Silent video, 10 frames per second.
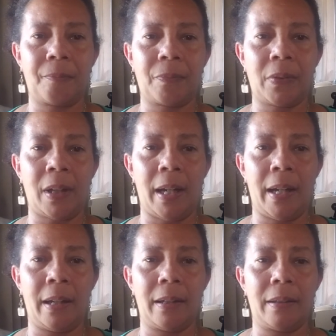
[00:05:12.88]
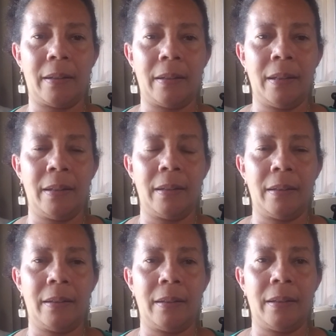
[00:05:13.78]
Okay.
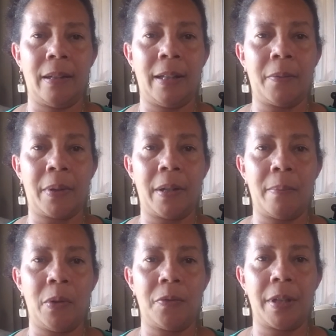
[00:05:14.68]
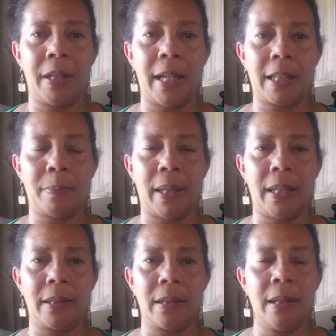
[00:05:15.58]
And then we're going to move to the next
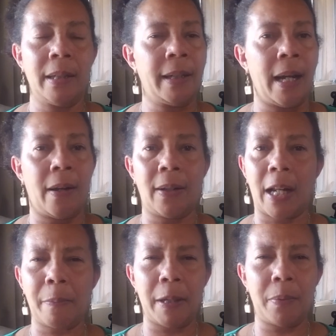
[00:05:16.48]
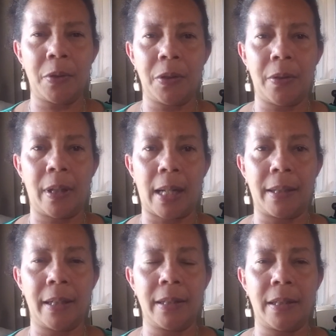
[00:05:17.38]
place. Now, a lot of people do a lot of
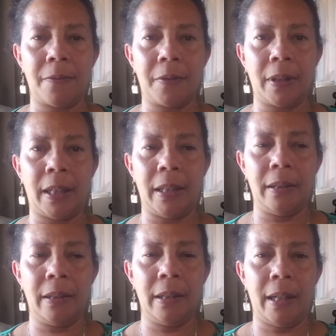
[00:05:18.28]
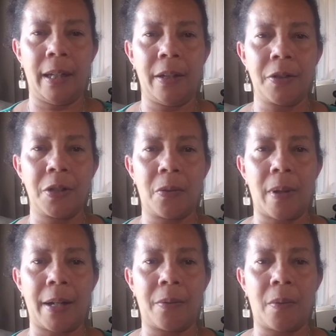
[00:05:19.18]
things differently, and there's no
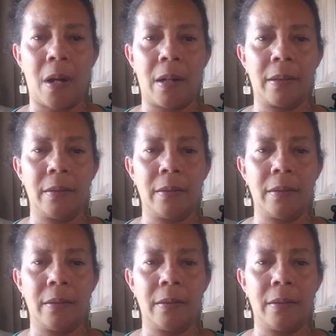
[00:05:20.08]
right or wrong.